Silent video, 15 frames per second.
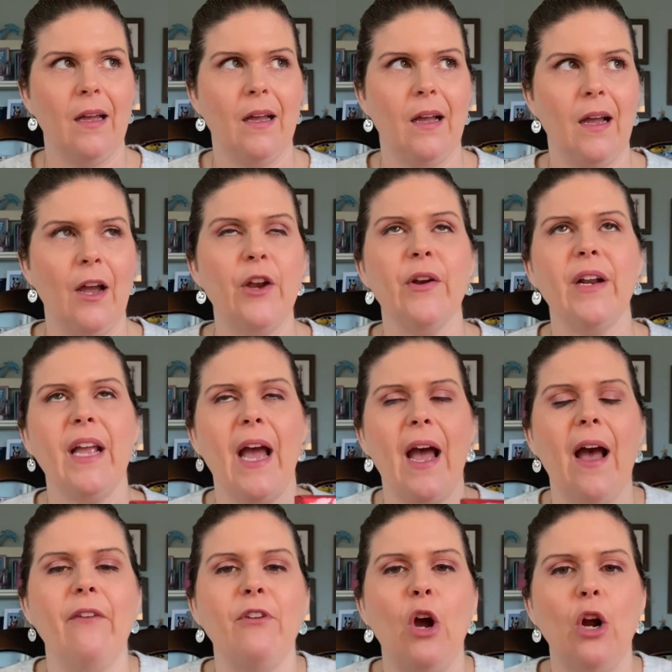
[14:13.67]
I already
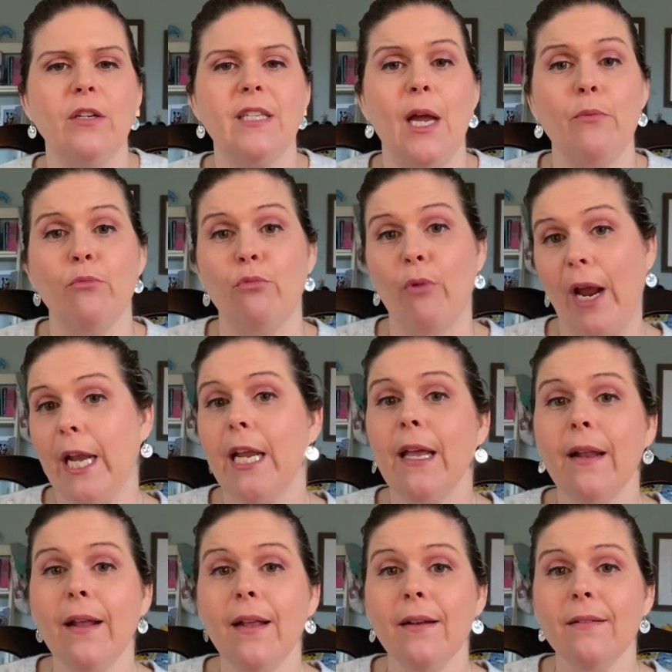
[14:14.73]
have a hard time writing
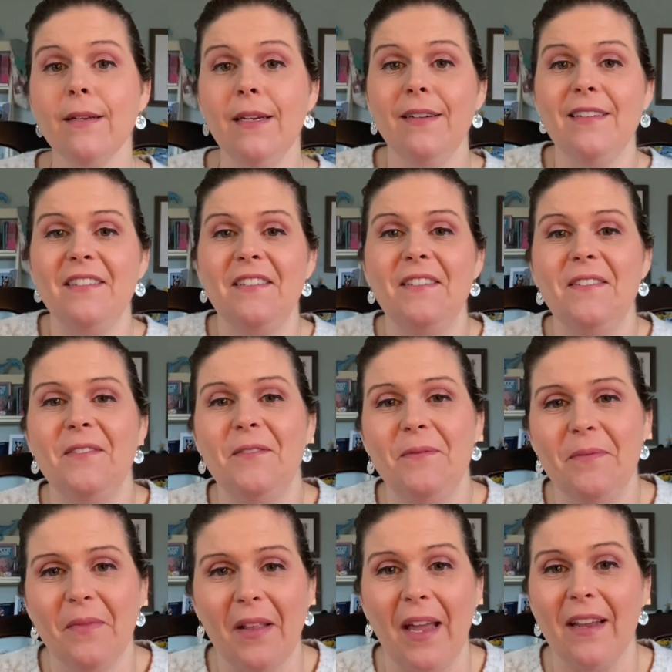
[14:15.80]
in it,
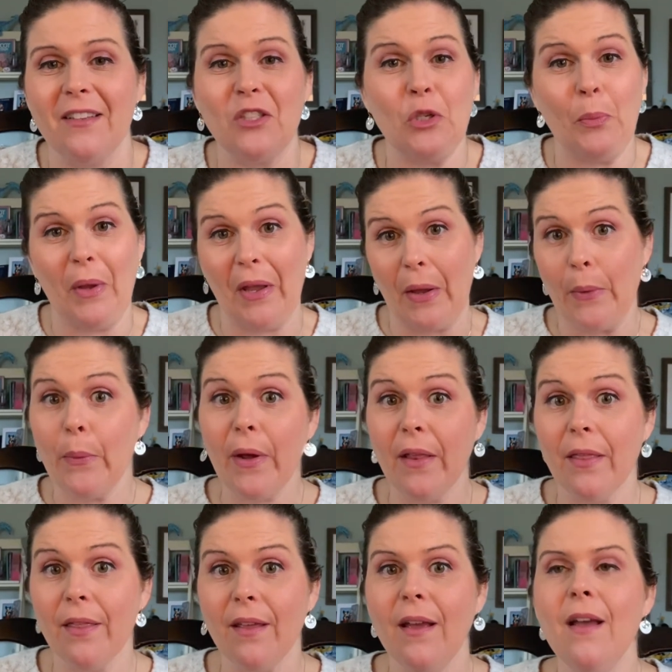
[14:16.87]
like to begin
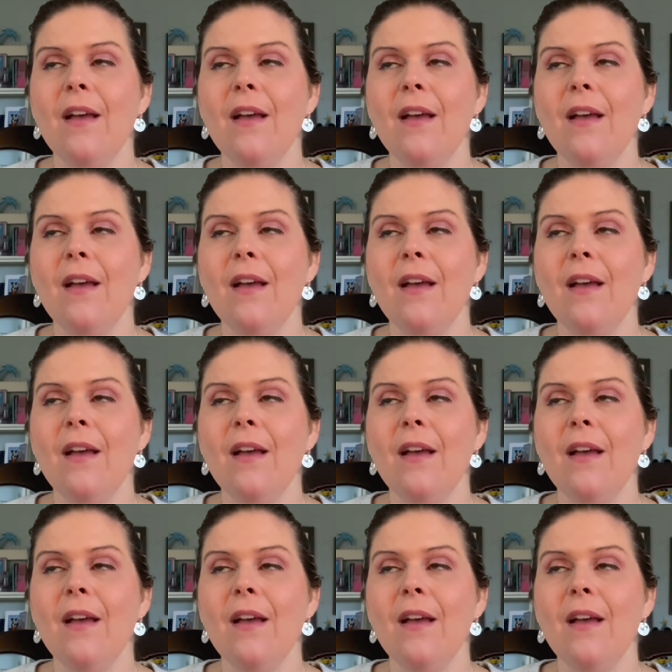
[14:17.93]
with.